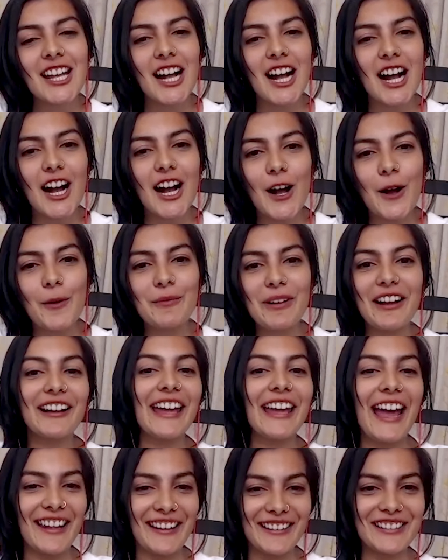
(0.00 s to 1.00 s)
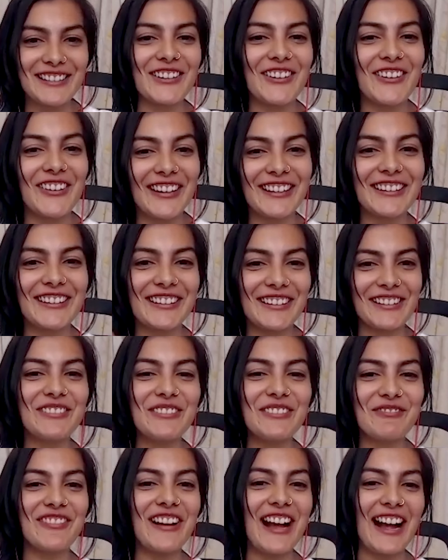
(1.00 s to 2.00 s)
Um, again, sorry to
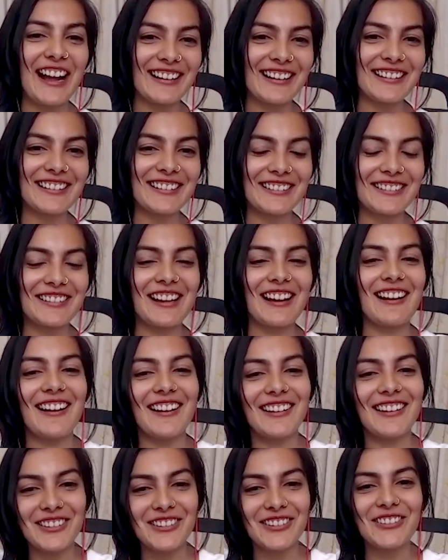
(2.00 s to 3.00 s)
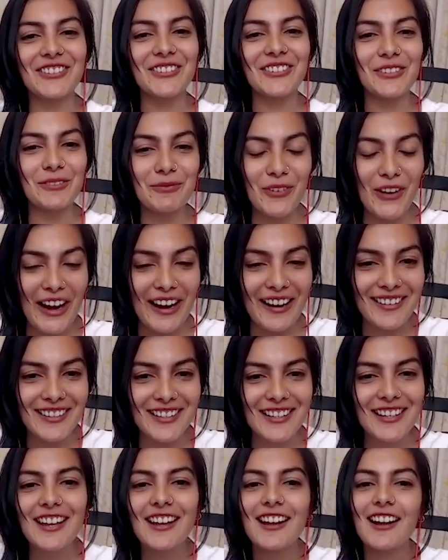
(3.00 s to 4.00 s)
coming back uh, to brand.